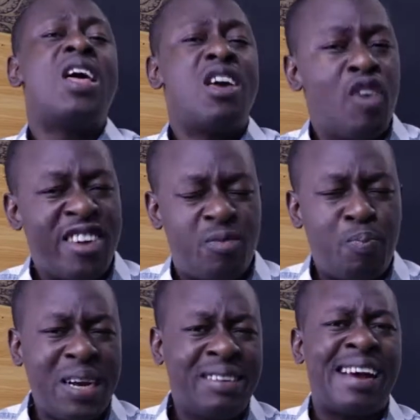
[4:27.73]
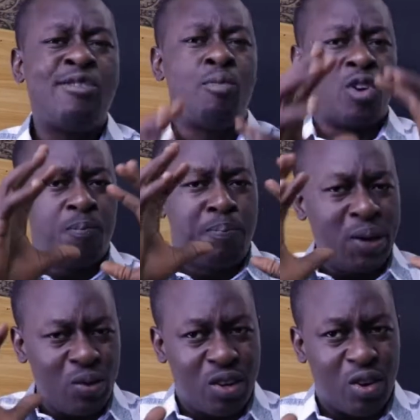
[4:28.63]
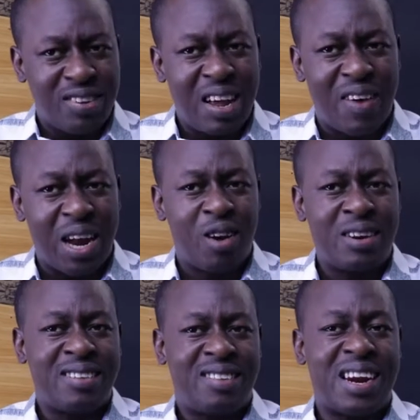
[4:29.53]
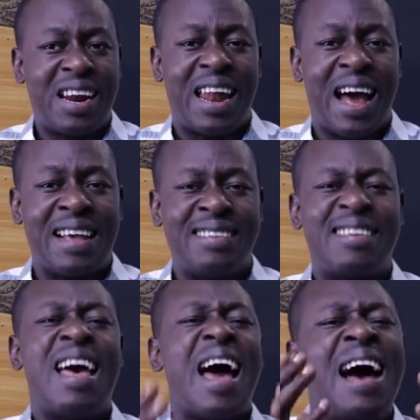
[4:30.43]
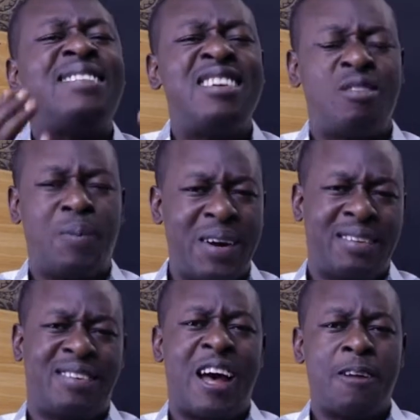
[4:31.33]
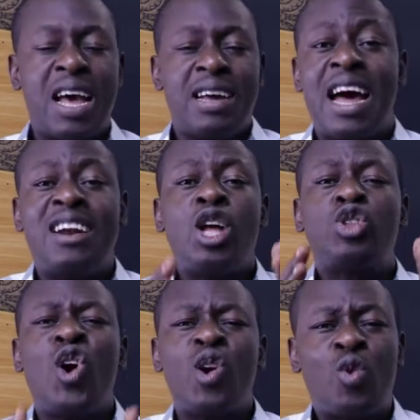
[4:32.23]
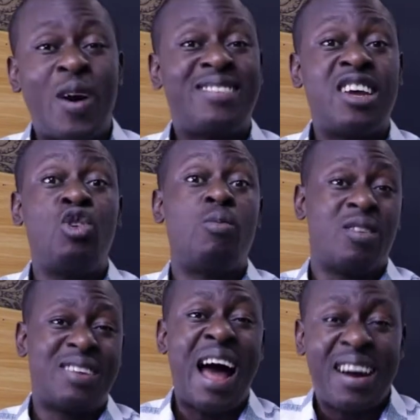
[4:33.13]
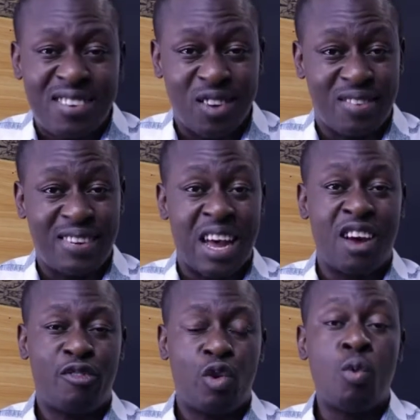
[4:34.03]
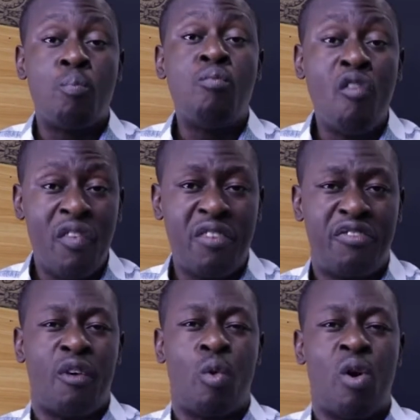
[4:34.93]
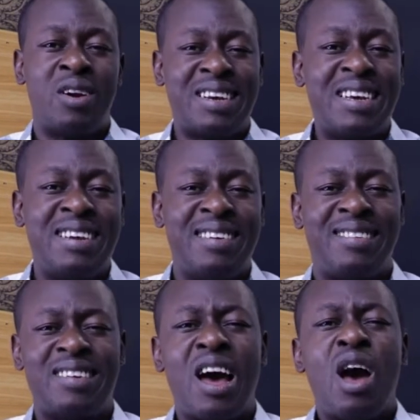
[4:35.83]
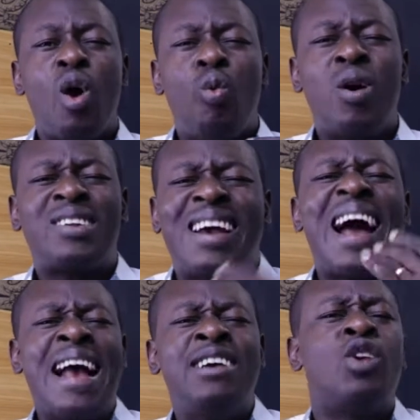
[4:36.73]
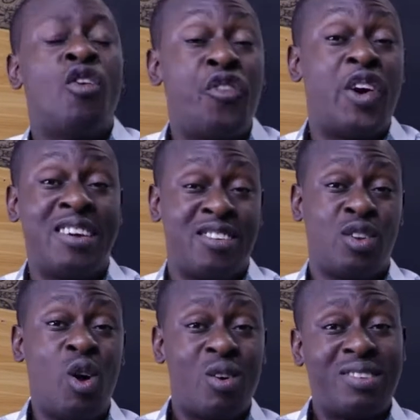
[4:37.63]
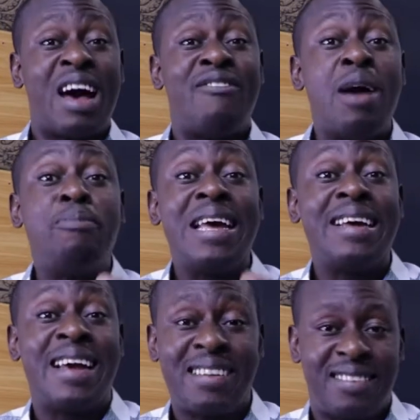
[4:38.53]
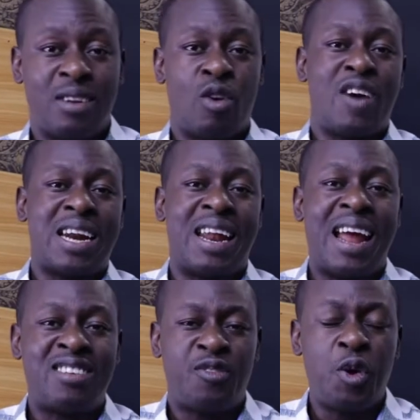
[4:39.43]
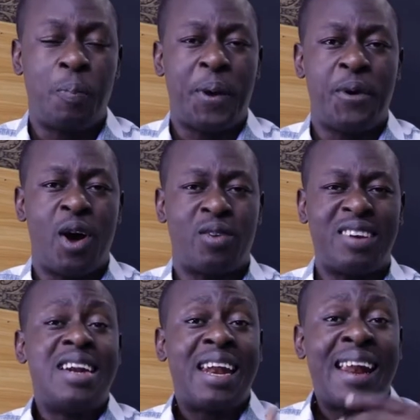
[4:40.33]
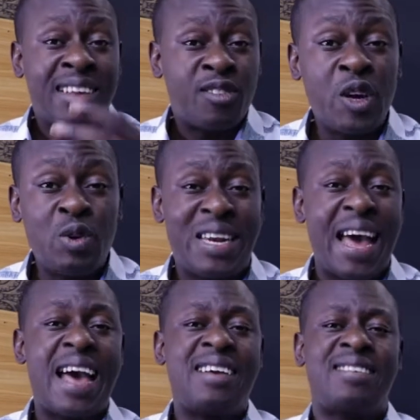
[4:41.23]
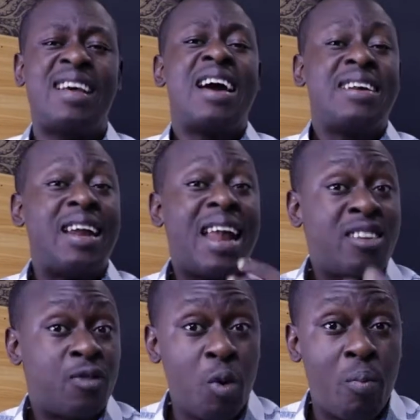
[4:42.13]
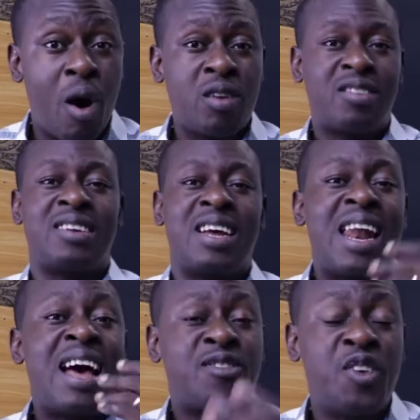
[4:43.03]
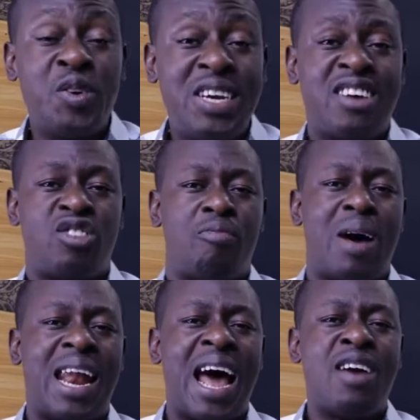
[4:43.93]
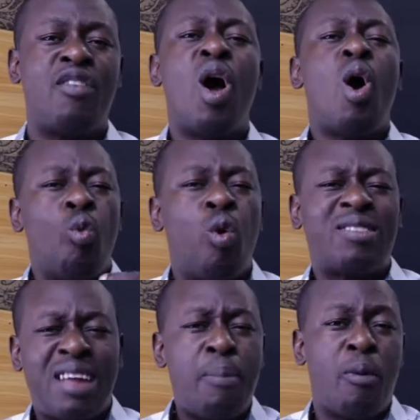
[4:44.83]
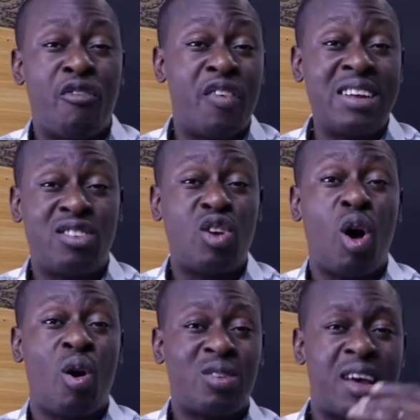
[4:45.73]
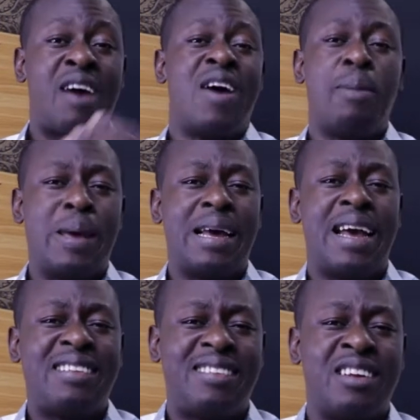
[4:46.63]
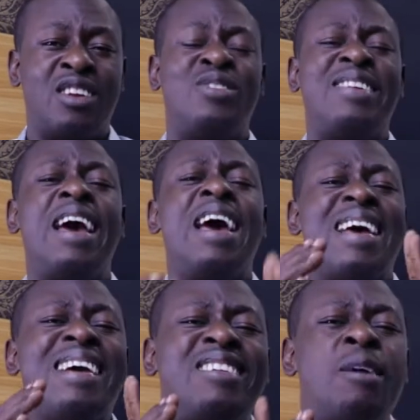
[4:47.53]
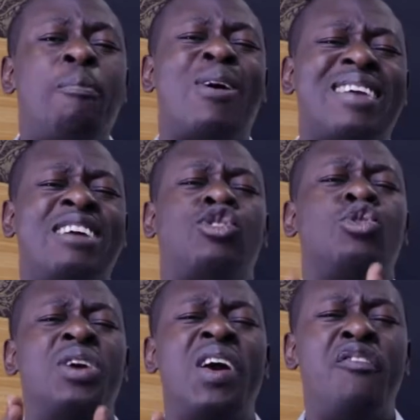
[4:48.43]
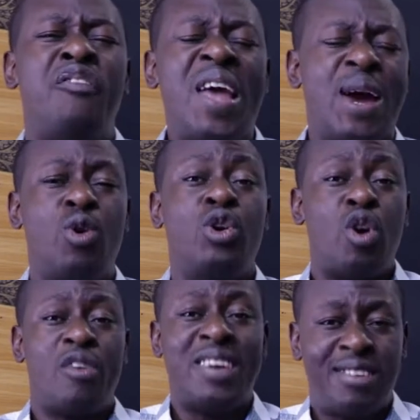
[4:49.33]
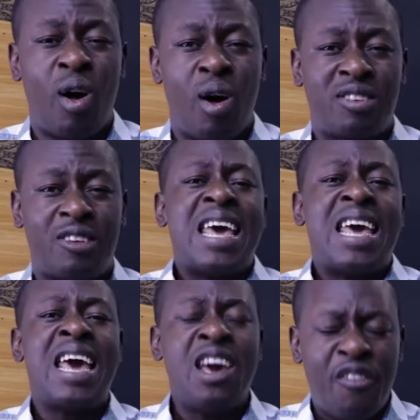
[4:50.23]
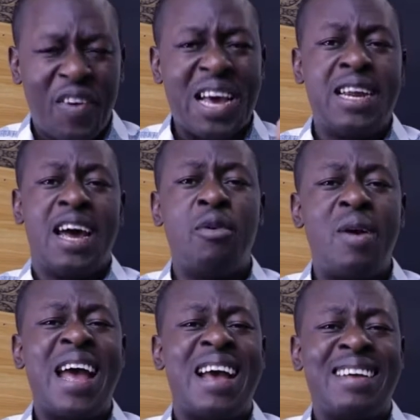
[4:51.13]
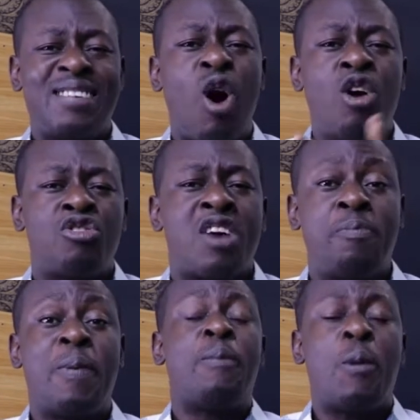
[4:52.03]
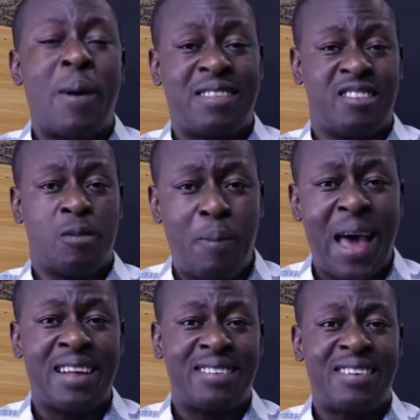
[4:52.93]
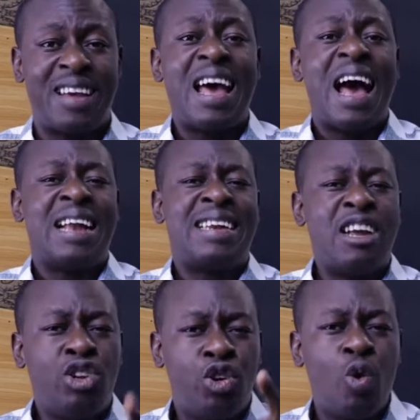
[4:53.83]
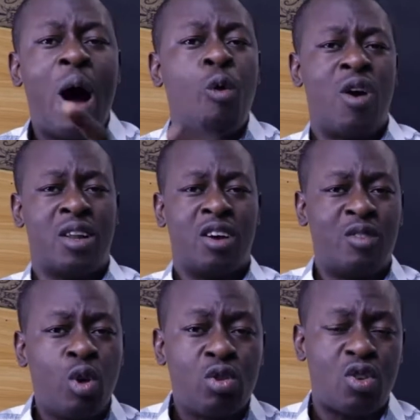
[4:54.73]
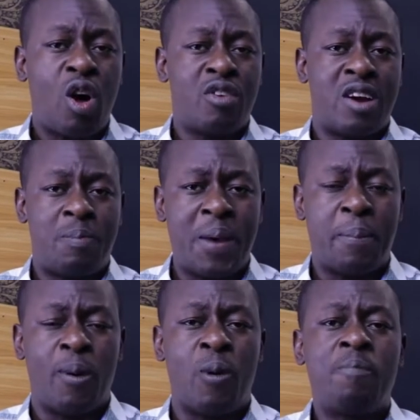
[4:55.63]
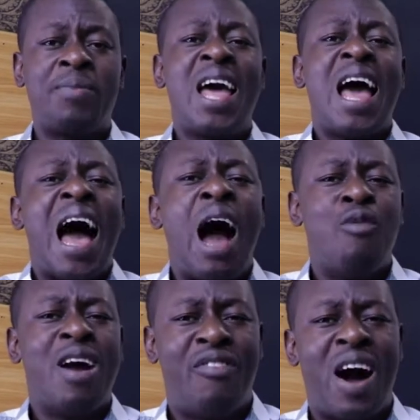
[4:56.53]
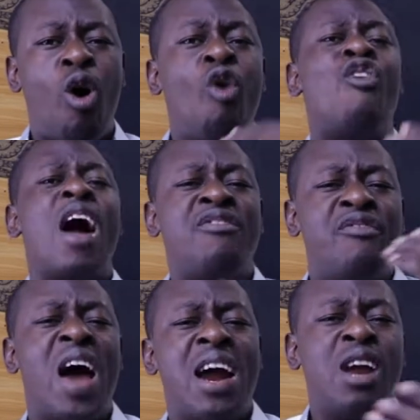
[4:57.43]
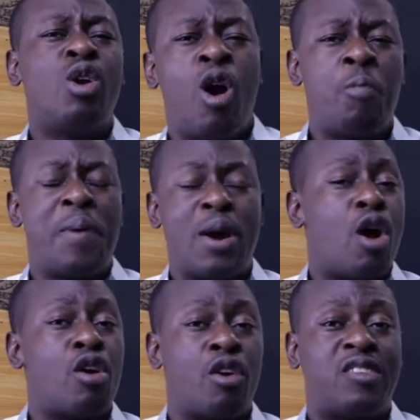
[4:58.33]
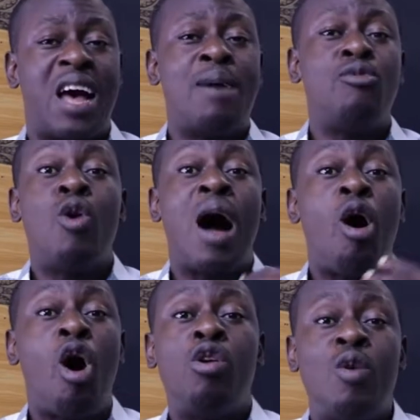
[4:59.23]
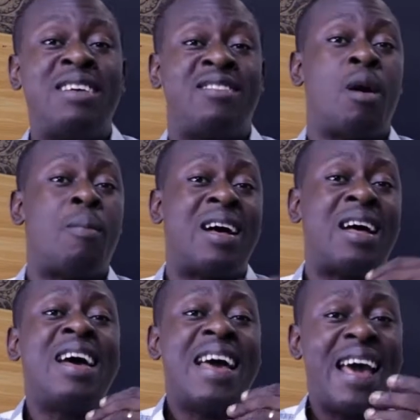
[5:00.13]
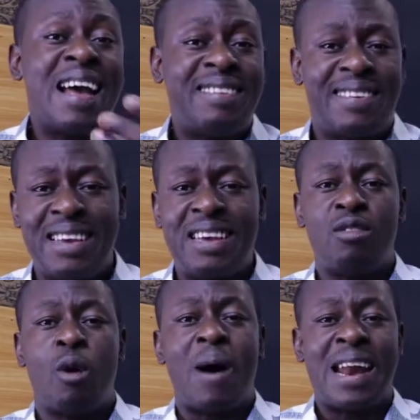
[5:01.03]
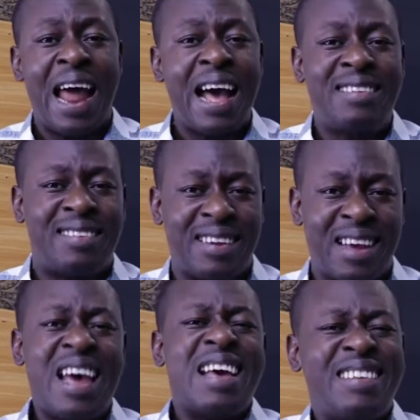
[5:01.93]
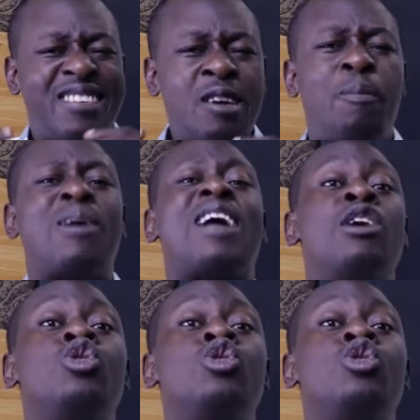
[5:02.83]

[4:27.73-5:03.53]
If you're a sprinter, you must build yourself along these three lines as a sprinter. Now, the third question you must ask yourself moving forward is, what kind of result have I been getting over the last few periods, the last few days, the last few months, the last few years of my life? What type of result have I been getting? You see, it's important you review your results. If in a race 100 people participate and then you are one of those 100 people, However, over a very long period of time, you are always number 80, number 90. It's important